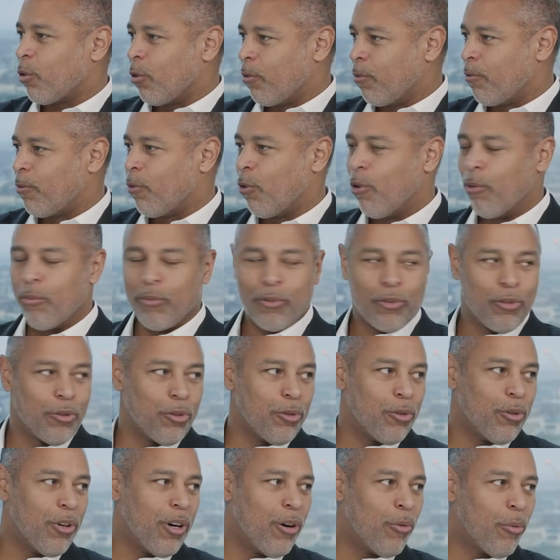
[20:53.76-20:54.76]
to conform
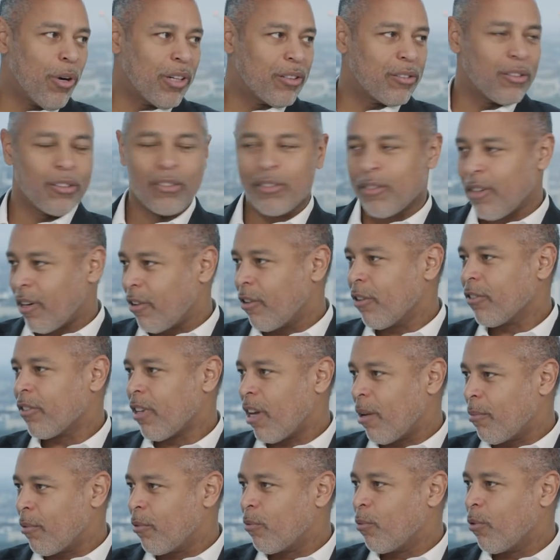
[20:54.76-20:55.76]
to a Western
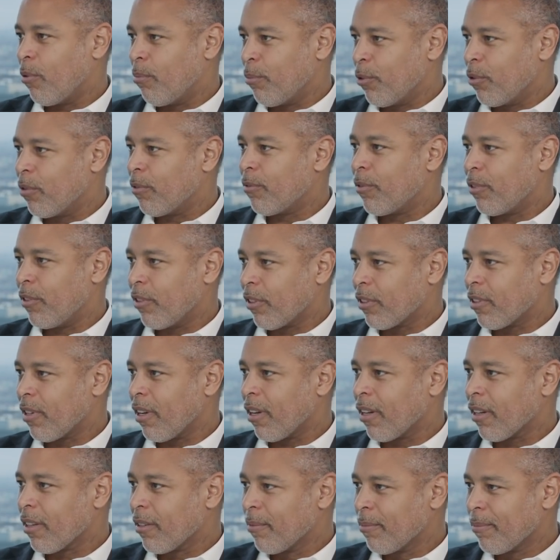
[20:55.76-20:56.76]
stereotype of what beautiful looks
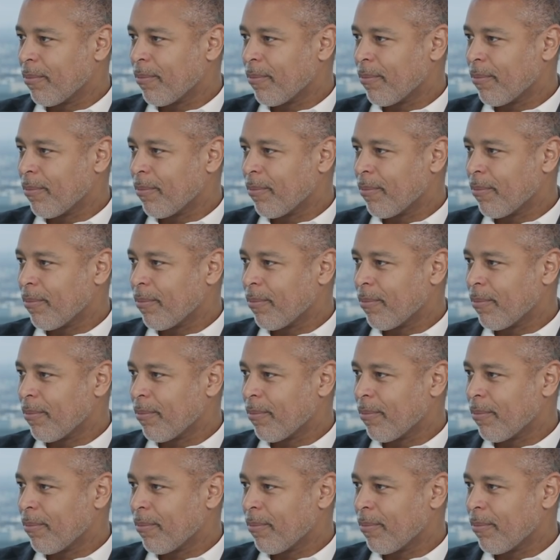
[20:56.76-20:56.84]
like.